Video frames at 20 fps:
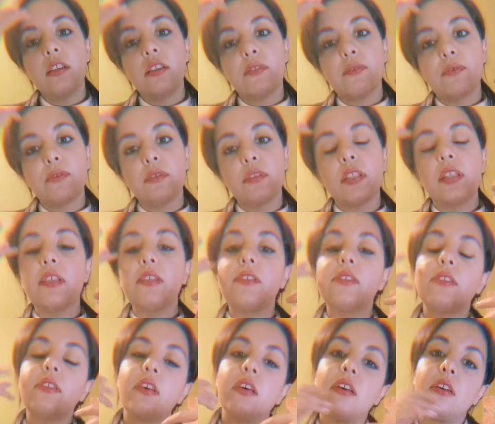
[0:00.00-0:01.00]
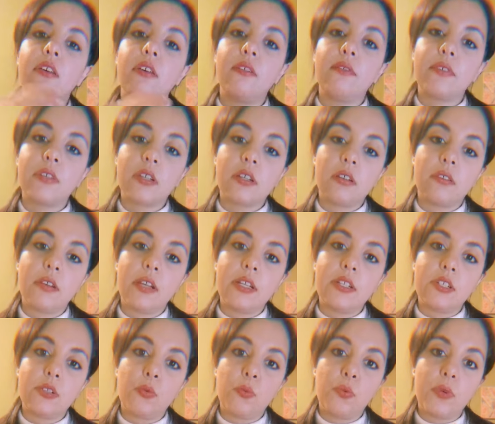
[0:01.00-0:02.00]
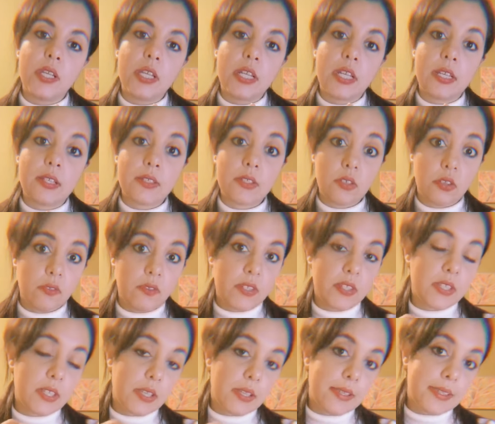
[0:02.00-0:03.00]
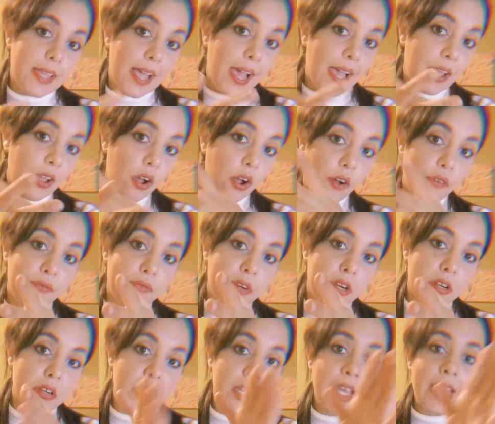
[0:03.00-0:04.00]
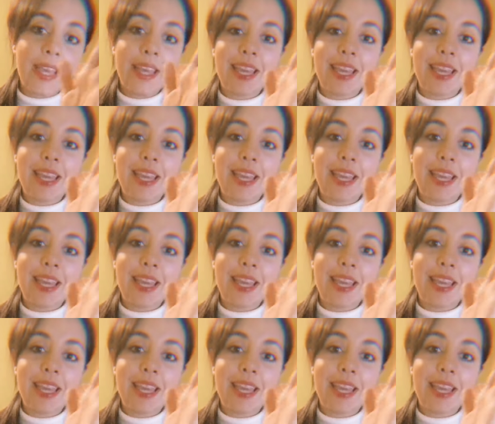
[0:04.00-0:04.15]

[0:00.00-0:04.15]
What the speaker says: the full list of current reading services I offer.